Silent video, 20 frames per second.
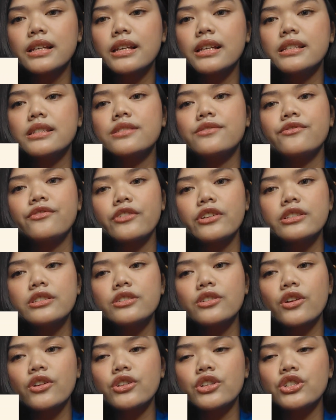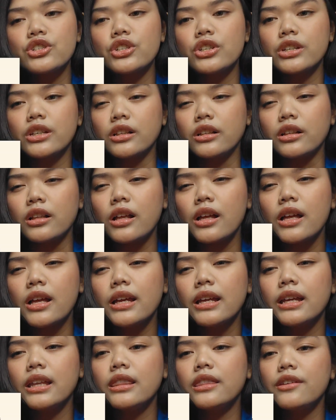is first conditional.
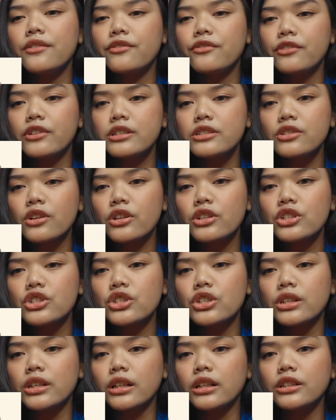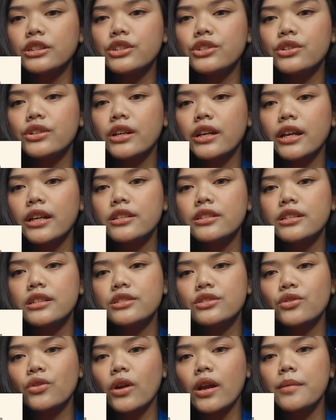In the first conditional, you can
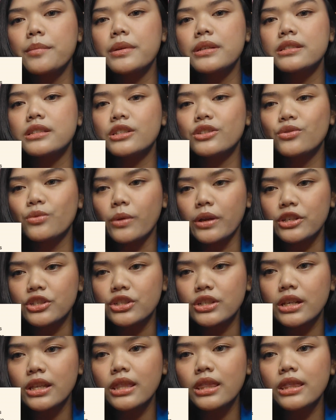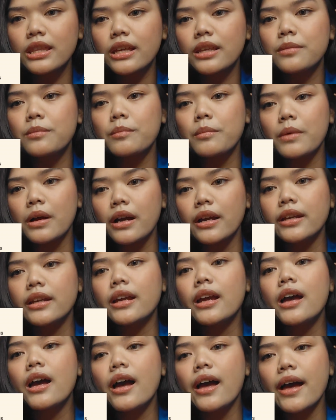describe a situation that might
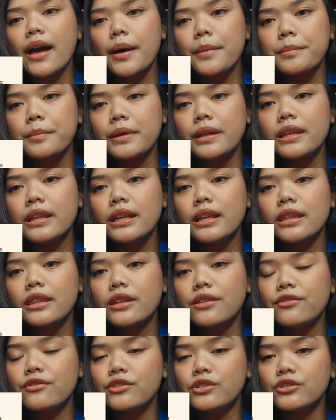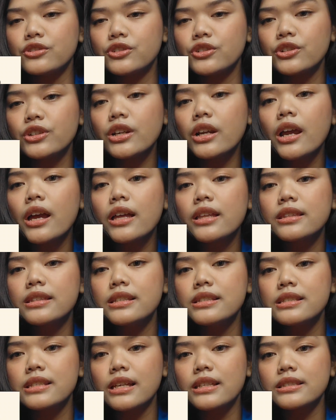happen in the future.
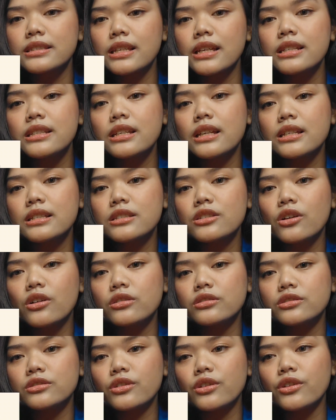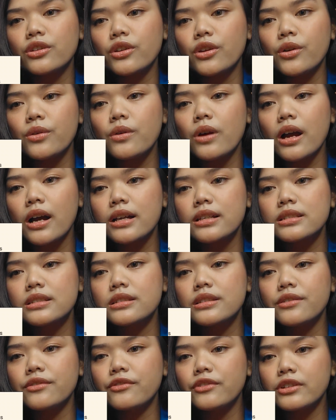This sentence is also known as
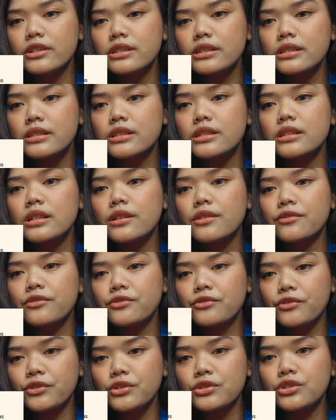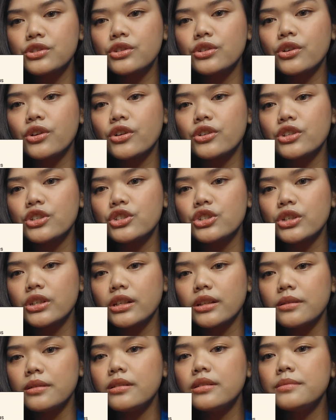the first future
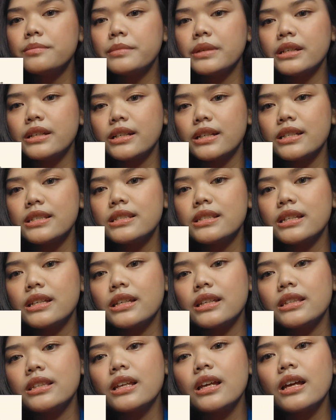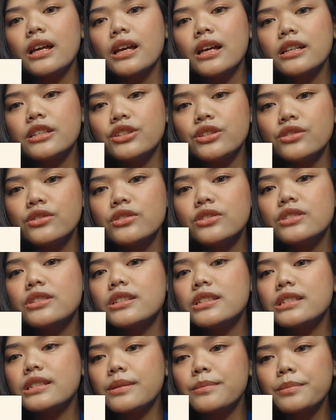conditional because it uses
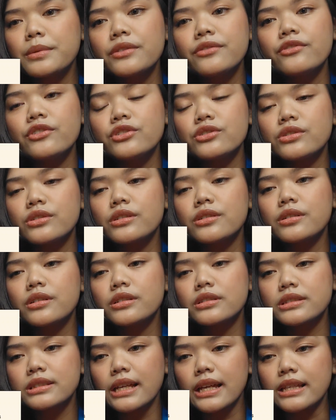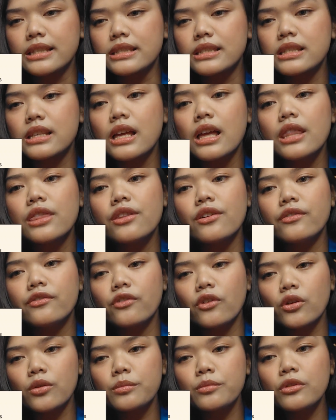the simple future tense. The
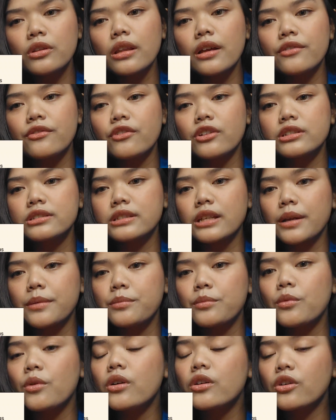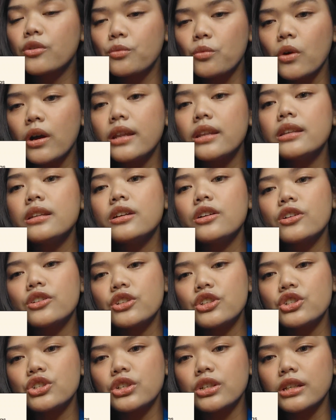formula for type 1
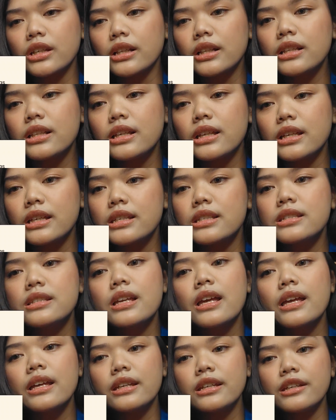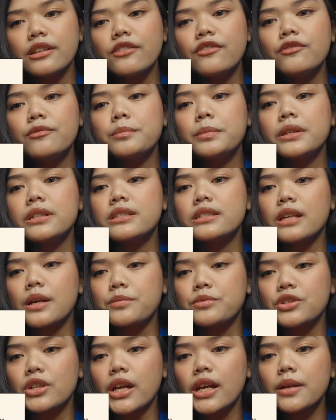conditional is if plus
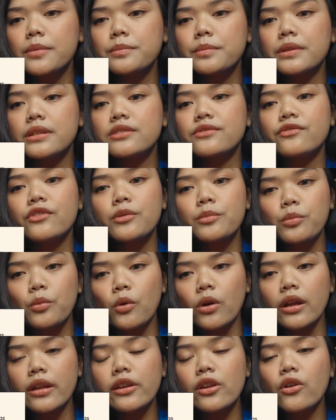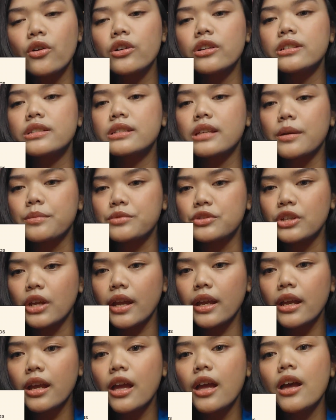subject plus verb 1 or
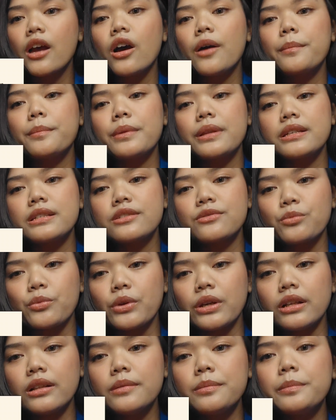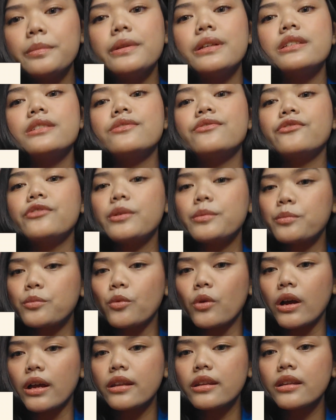subject plus will plus verb
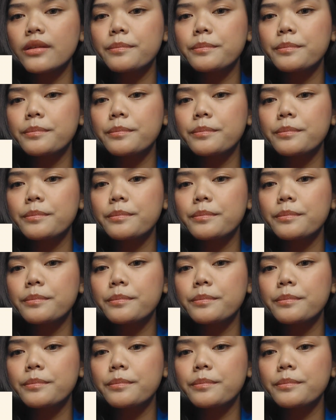1